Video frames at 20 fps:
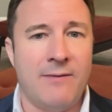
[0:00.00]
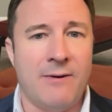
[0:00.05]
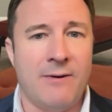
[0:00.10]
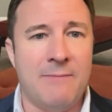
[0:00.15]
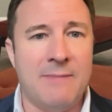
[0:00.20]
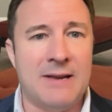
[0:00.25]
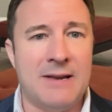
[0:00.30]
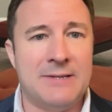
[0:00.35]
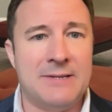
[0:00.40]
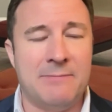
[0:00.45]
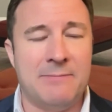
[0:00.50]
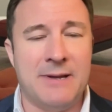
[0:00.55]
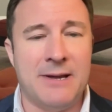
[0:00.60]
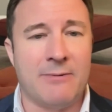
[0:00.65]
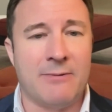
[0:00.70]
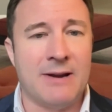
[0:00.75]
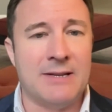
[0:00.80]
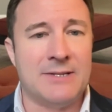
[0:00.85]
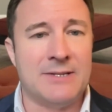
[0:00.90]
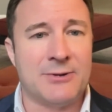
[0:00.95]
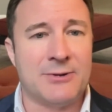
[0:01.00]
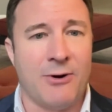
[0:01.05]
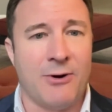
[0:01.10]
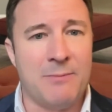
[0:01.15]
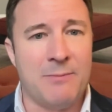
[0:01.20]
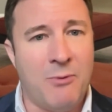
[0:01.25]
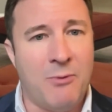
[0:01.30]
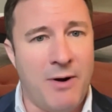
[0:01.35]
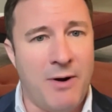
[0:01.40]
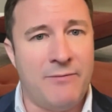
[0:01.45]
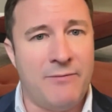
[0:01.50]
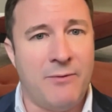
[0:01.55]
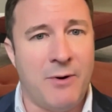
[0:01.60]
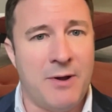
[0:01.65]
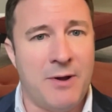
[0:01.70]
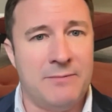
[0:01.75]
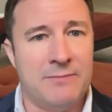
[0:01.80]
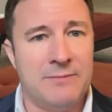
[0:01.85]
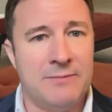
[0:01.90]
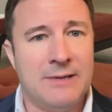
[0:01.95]
meant to be a great starting point for
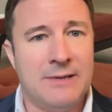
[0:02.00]
you.